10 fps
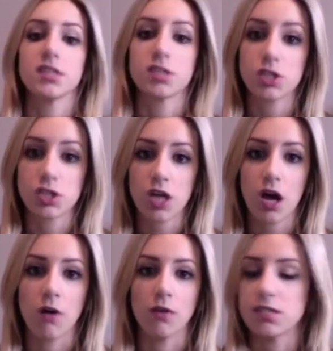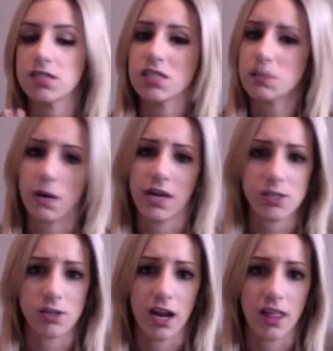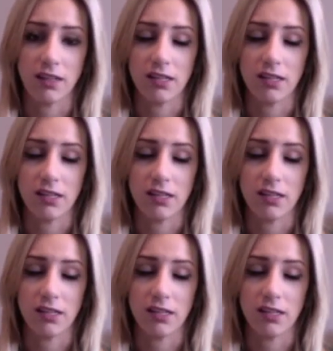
So this isn't sponsored or anything.